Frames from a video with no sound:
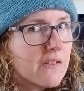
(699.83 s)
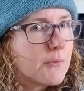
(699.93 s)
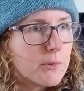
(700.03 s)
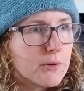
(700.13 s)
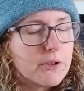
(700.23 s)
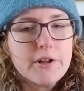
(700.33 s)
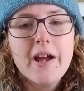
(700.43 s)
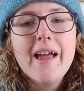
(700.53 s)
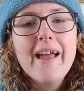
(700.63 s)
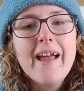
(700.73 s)
of blue,
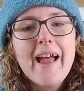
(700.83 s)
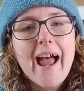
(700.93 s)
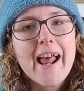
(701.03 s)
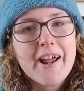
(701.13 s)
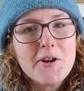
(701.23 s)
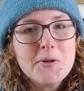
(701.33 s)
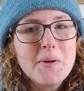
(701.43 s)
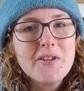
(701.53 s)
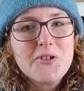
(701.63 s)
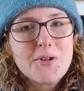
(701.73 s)
and I
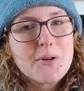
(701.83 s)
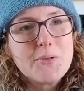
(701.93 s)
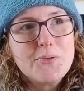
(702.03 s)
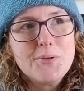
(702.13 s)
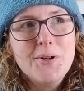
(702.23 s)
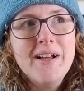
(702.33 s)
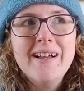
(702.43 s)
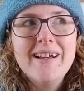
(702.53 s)
always struggle